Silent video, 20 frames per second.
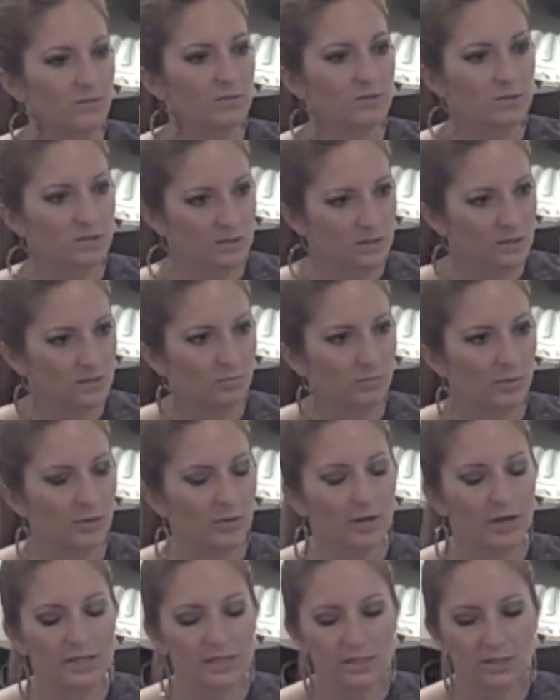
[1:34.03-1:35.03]
Just the
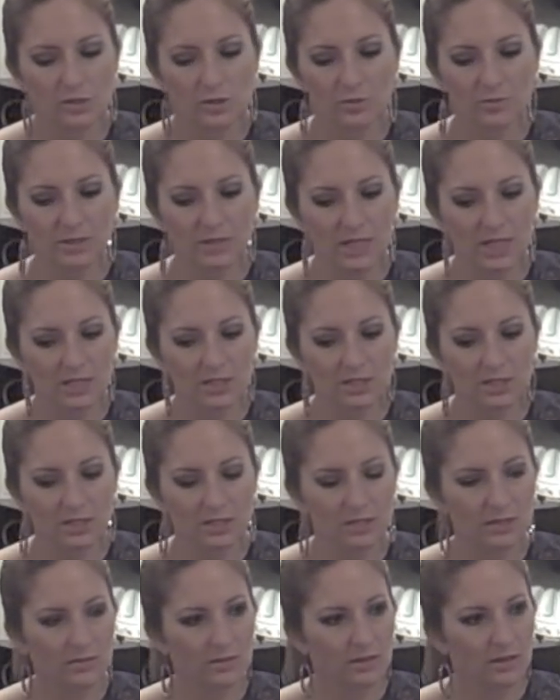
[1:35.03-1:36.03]
bluegrass instrumentation
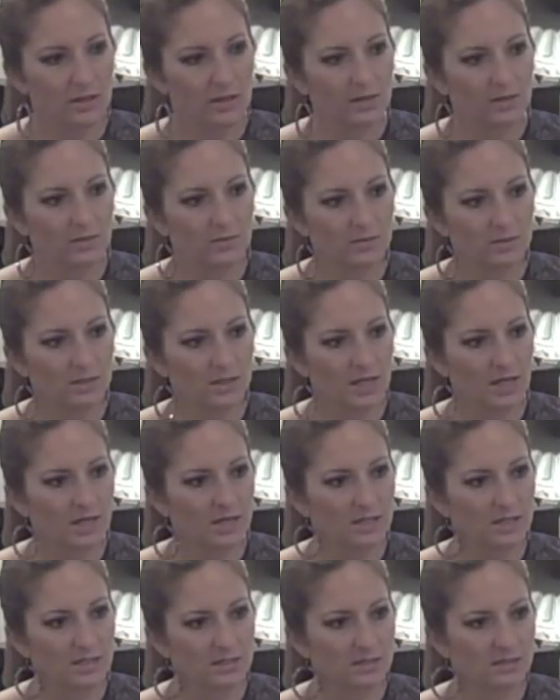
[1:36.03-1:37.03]
to a lot of those
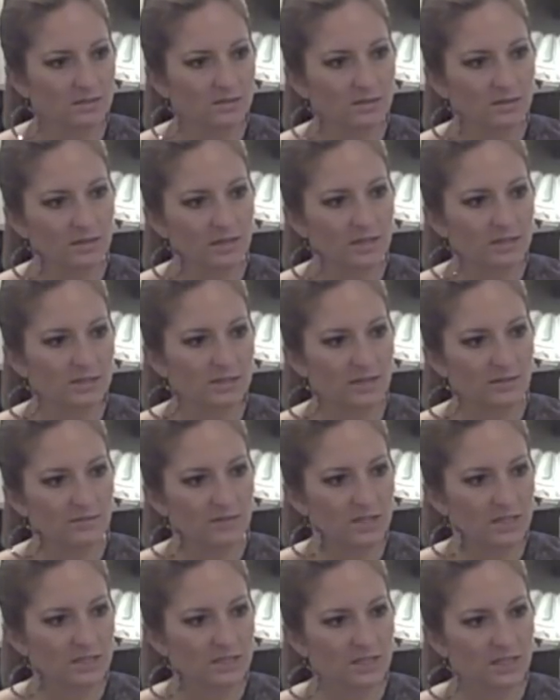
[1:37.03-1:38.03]
'80s, late
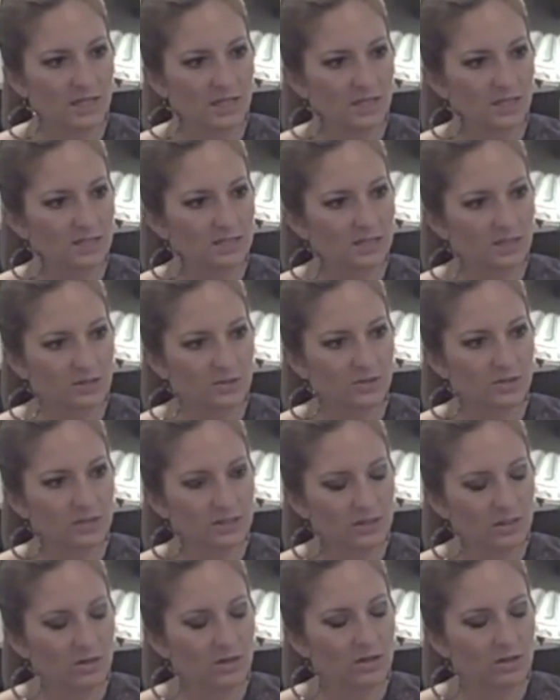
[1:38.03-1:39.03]
'70s and '80s country
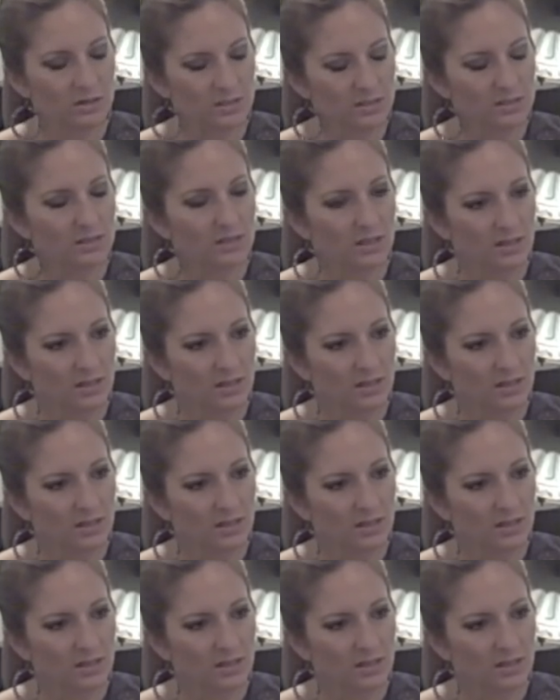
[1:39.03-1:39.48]
songs.